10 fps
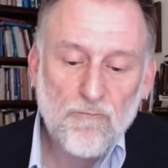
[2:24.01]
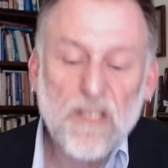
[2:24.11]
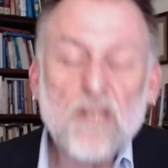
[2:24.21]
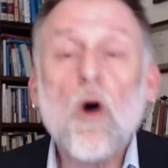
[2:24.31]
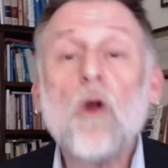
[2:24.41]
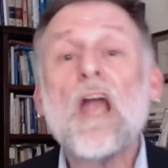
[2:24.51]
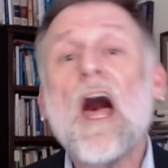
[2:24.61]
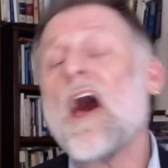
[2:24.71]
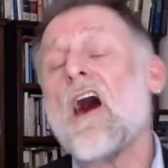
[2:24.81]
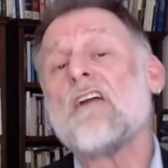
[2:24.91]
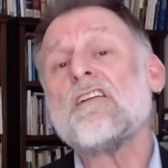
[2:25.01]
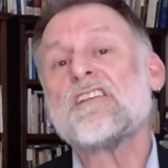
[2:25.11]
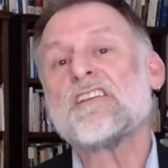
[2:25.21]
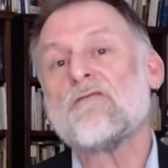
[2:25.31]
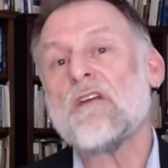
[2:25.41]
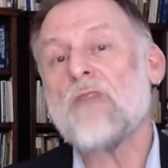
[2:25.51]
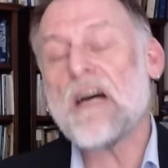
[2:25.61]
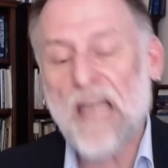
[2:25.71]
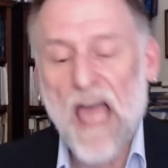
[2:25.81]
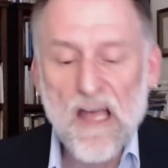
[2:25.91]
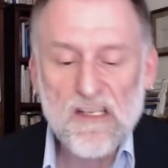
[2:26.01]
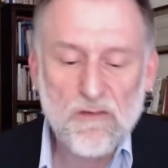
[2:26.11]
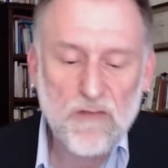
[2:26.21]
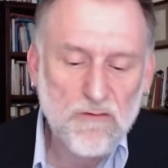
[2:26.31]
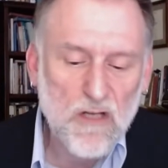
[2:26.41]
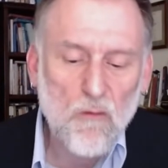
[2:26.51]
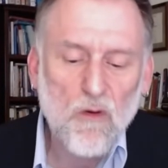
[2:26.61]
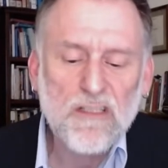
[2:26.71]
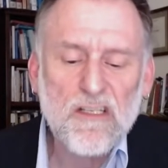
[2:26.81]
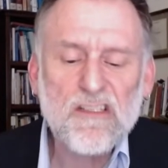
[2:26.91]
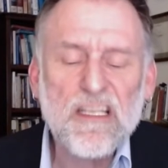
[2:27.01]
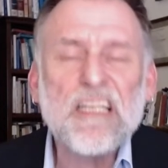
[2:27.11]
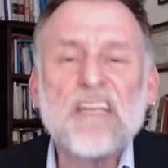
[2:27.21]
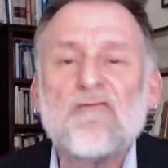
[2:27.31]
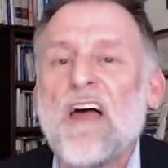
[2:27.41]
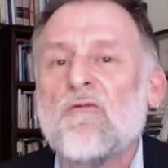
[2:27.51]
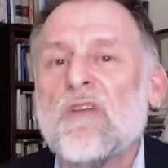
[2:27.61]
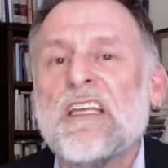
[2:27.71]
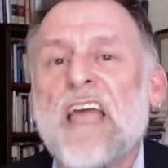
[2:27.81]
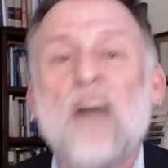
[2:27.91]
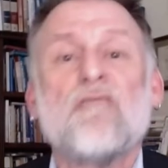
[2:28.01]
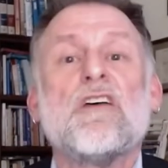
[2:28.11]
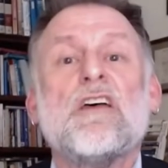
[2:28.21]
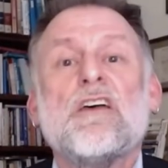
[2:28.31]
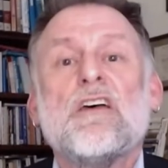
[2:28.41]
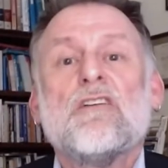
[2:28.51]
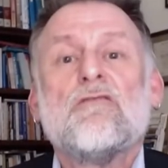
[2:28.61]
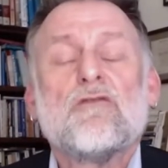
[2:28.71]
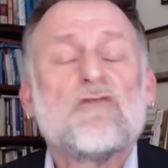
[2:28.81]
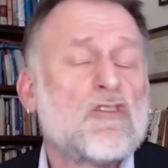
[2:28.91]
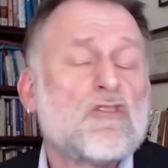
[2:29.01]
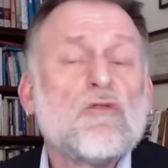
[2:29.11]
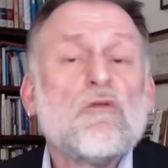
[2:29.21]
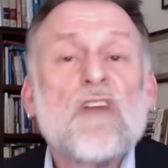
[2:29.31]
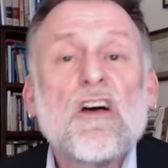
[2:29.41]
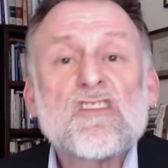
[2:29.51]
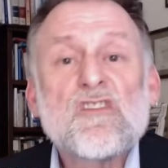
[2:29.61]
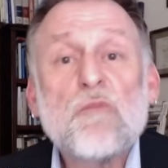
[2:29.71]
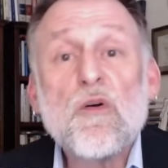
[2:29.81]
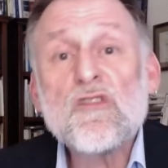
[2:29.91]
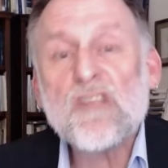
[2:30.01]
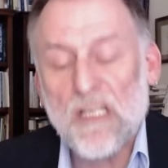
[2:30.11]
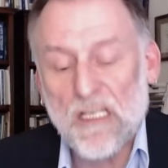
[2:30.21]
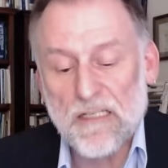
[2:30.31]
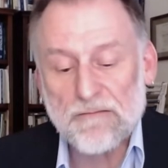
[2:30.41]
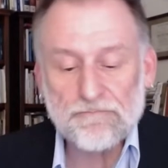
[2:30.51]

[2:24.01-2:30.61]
But in all uh, honesty, we might ask, what does any of that really have to do with us personally?